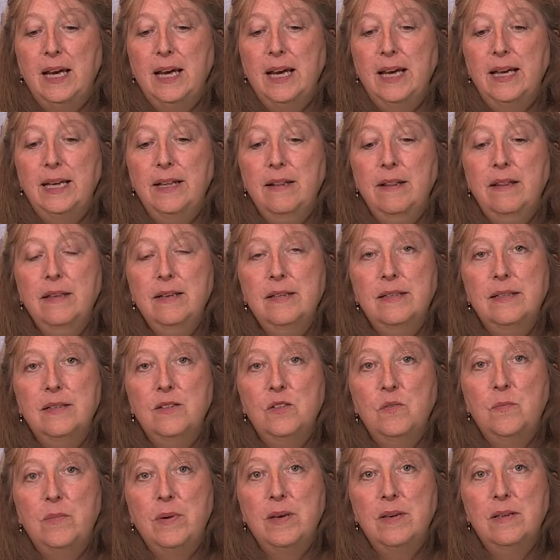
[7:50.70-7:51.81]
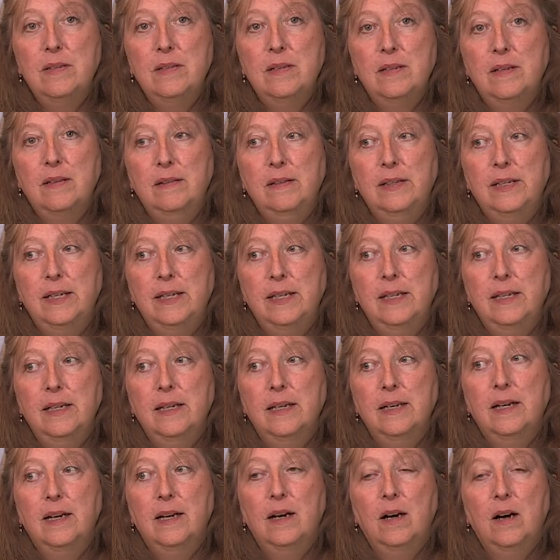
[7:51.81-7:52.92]
And this is basically
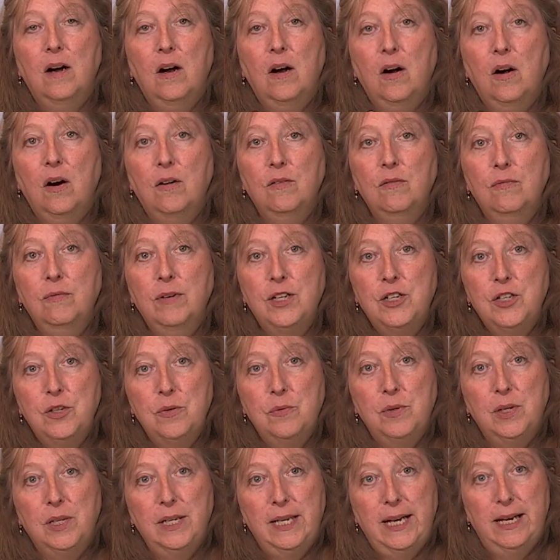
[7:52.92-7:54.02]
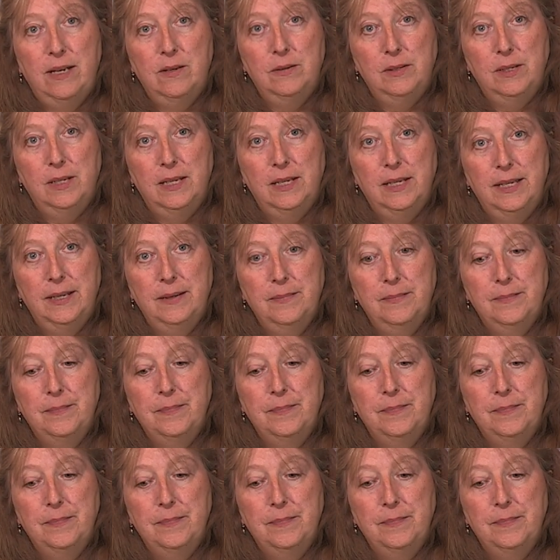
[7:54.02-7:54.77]
our ritual outline.